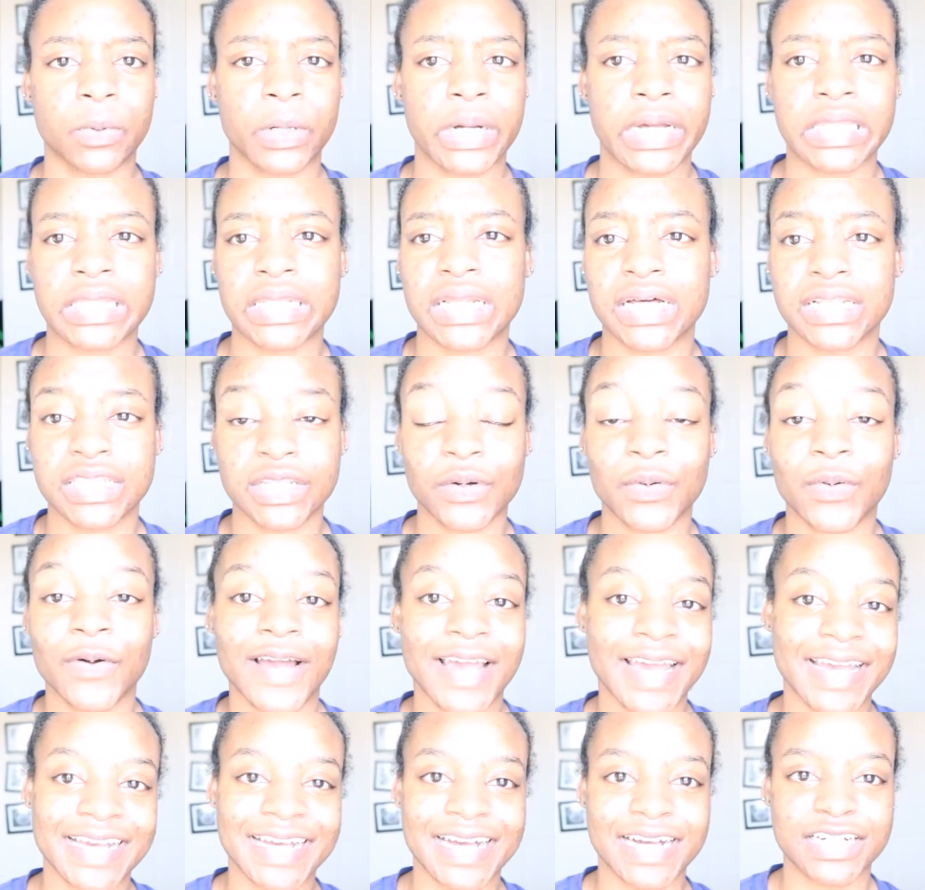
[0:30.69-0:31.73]
way along the
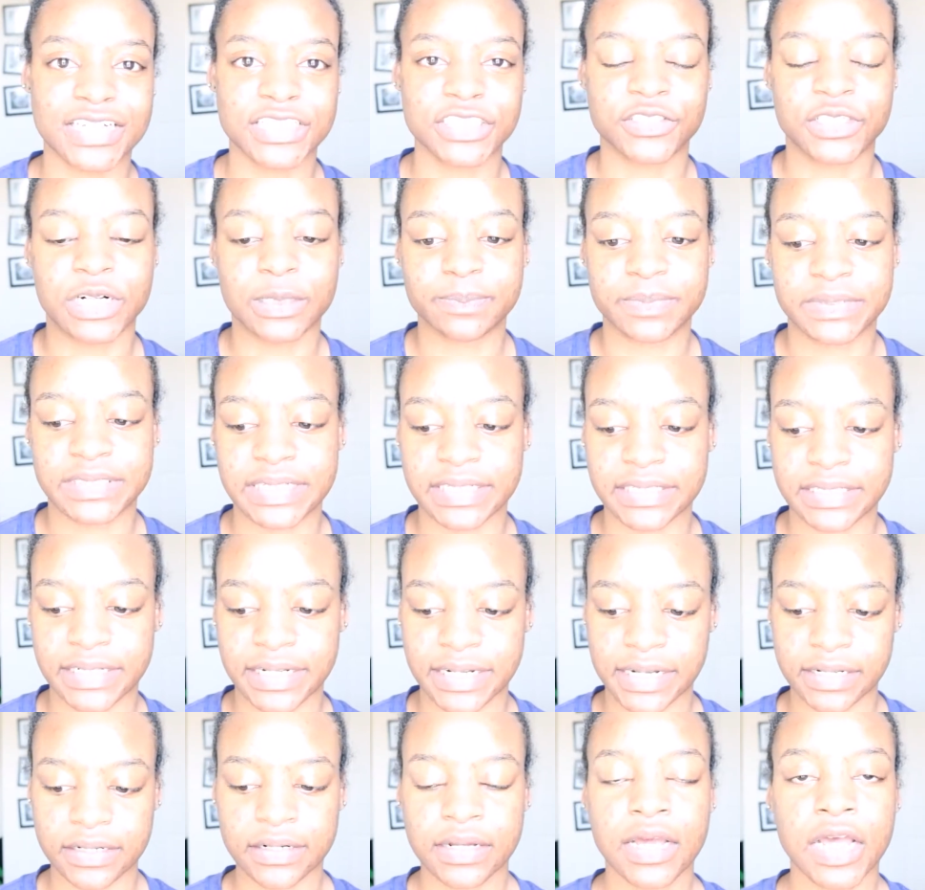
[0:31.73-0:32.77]
way got corrupted,
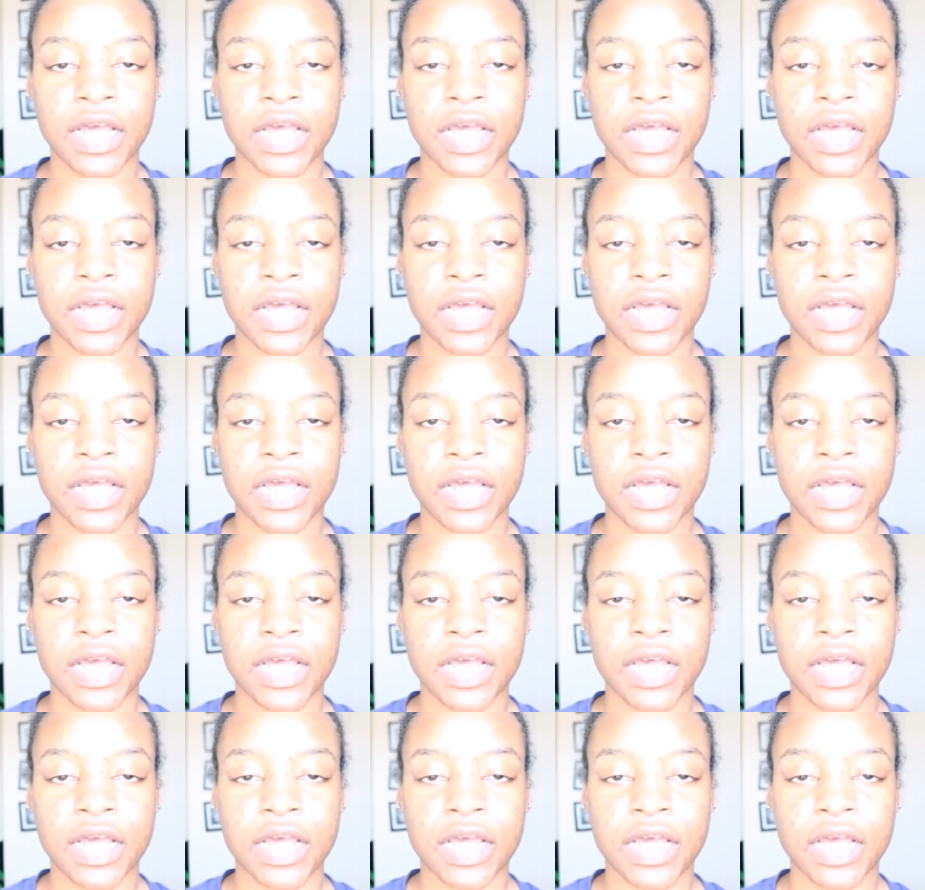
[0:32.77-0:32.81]
and